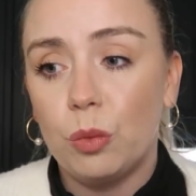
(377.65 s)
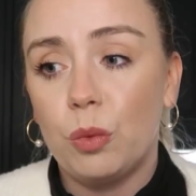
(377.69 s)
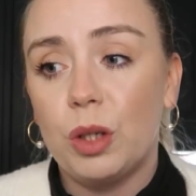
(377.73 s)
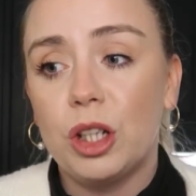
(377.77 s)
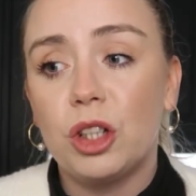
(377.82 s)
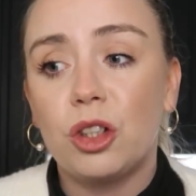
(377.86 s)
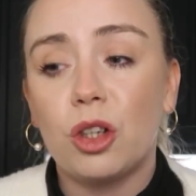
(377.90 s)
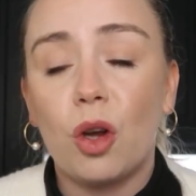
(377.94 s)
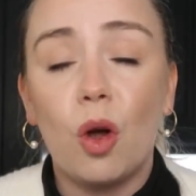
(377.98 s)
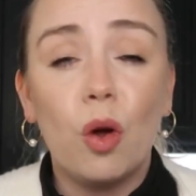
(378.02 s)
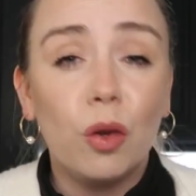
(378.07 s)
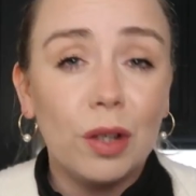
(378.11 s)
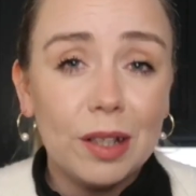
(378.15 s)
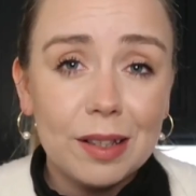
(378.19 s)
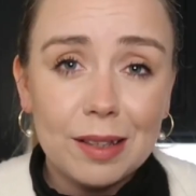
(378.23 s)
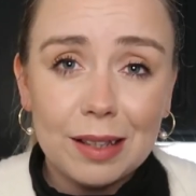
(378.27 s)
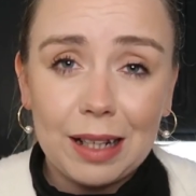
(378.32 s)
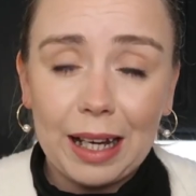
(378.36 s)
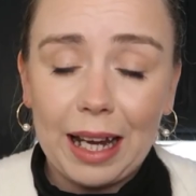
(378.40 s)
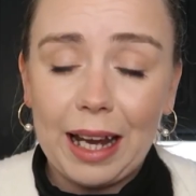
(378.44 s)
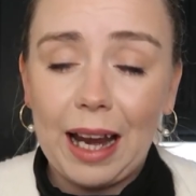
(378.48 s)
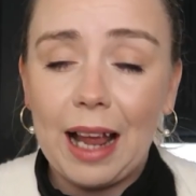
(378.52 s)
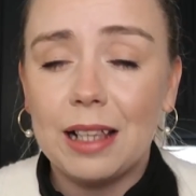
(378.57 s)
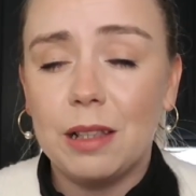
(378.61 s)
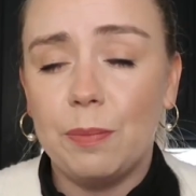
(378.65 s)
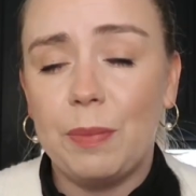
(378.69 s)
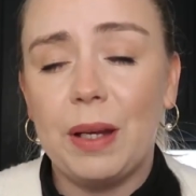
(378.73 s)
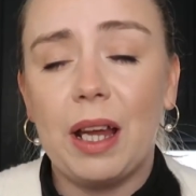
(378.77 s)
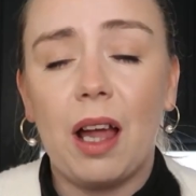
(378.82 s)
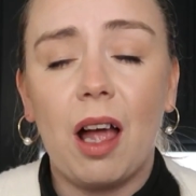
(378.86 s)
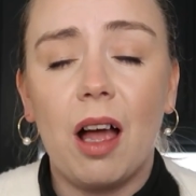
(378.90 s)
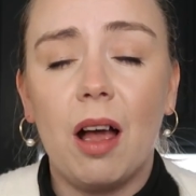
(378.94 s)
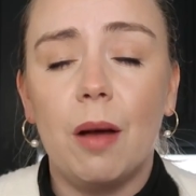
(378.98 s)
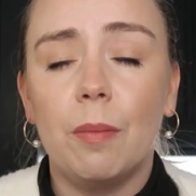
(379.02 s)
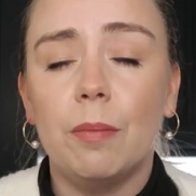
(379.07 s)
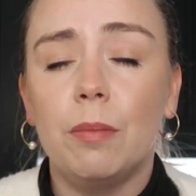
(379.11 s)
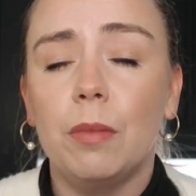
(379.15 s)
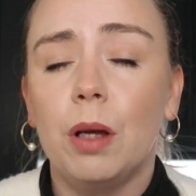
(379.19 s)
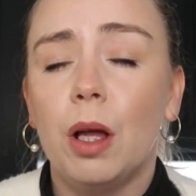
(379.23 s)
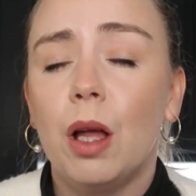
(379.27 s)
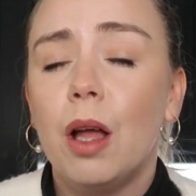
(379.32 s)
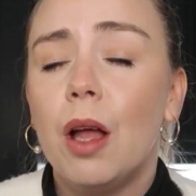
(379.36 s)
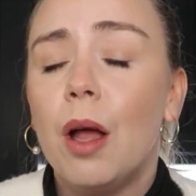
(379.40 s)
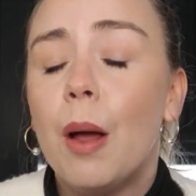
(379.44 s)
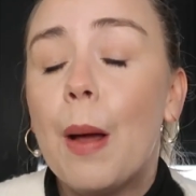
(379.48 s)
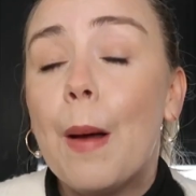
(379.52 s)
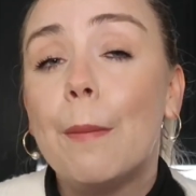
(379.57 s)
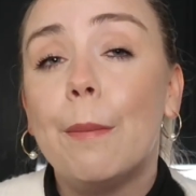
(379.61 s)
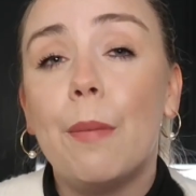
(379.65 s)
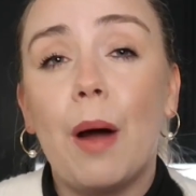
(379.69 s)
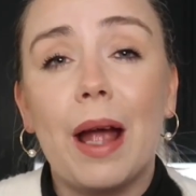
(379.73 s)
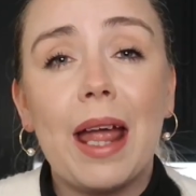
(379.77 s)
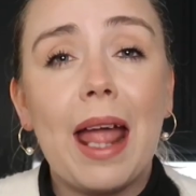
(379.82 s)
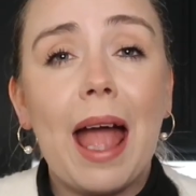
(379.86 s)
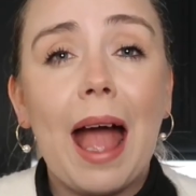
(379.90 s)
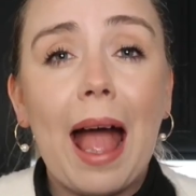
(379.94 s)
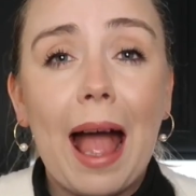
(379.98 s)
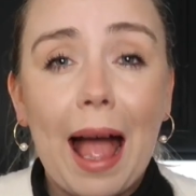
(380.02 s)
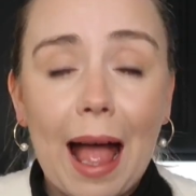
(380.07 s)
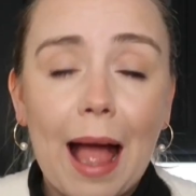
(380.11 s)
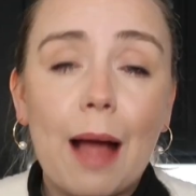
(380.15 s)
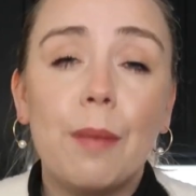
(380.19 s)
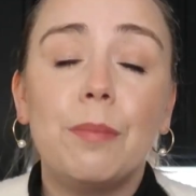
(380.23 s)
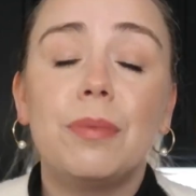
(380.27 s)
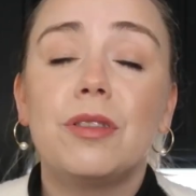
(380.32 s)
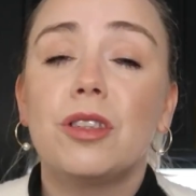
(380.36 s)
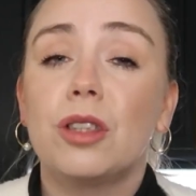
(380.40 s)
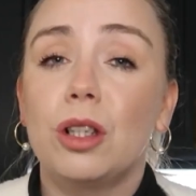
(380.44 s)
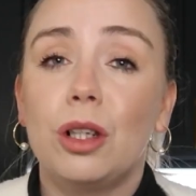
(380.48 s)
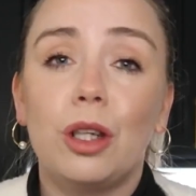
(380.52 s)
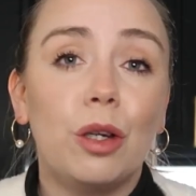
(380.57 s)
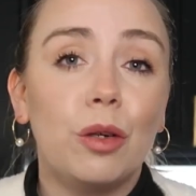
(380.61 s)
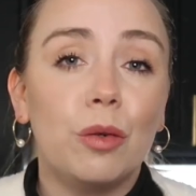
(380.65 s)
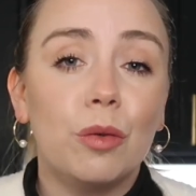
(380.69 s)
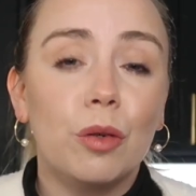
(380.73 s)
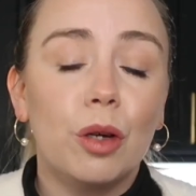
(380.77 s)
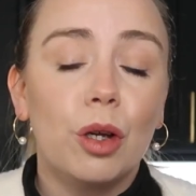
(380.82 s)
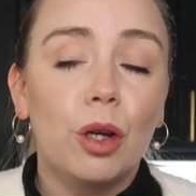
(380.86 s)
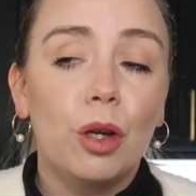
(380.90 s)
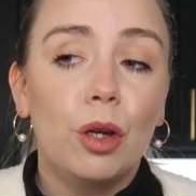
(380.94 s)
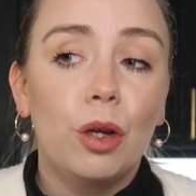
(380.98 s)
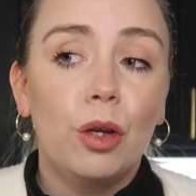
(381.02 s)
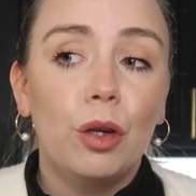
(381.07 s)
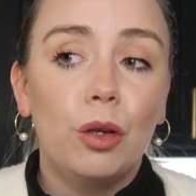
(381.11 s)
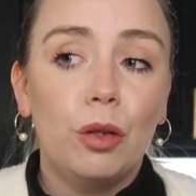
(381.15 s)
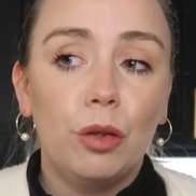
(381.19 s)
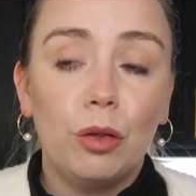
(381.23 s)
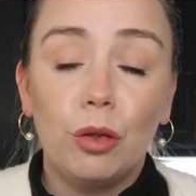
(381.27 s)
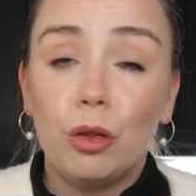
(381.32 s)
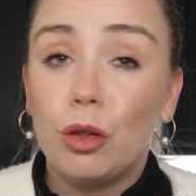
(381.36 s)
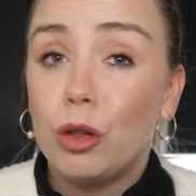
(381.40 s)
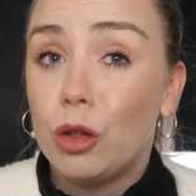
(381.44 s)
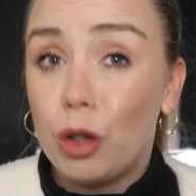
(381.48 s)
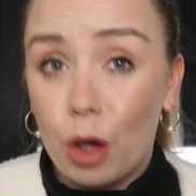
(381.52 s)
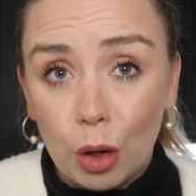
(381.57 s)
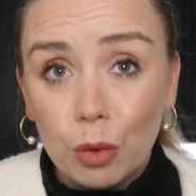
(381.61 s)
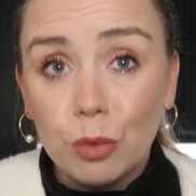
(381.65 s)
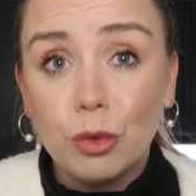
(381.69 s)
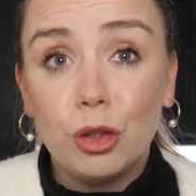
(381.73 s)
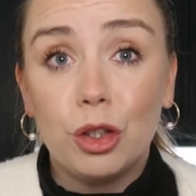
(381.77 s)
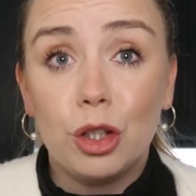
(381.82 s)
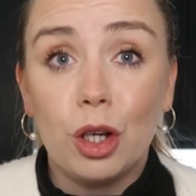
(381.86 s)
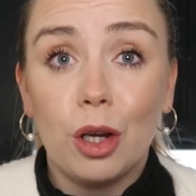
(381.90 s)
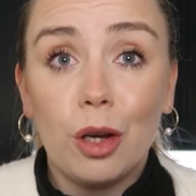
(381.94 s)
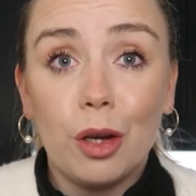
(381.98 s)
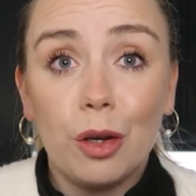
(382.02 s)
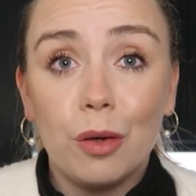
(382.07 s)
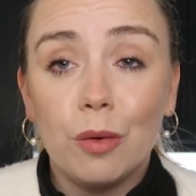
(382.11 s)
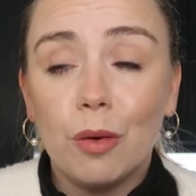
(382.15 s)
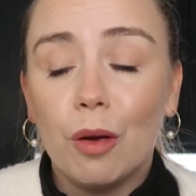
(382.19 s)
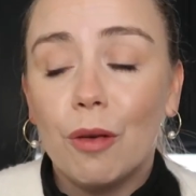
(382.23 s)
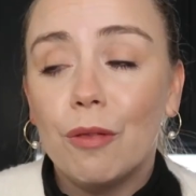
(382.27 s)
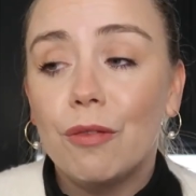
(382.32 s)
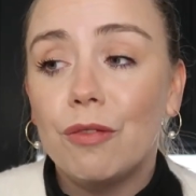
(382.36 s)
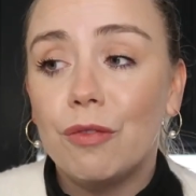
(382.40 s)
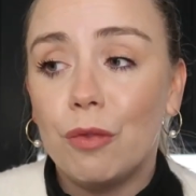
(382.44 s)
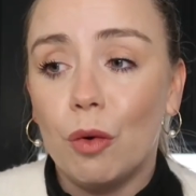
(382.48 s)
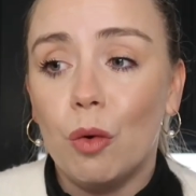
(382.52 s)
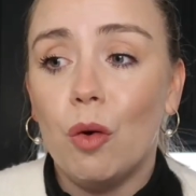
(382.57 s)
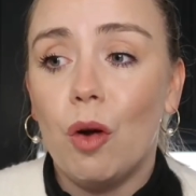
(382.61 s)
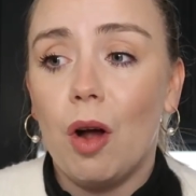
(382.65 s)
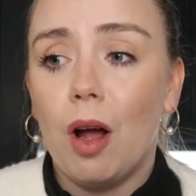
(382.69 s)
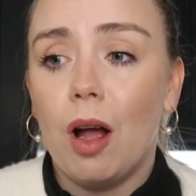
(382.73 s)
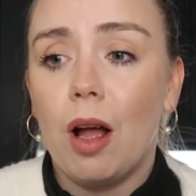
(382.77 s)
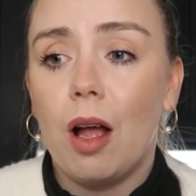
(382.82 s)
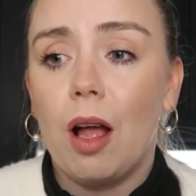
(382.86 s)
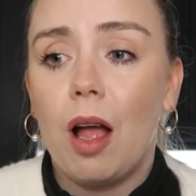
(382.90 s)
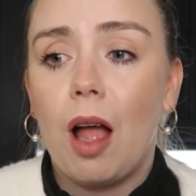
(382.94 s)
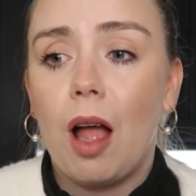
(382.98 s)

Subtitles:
which honestly has become my absolute go-to for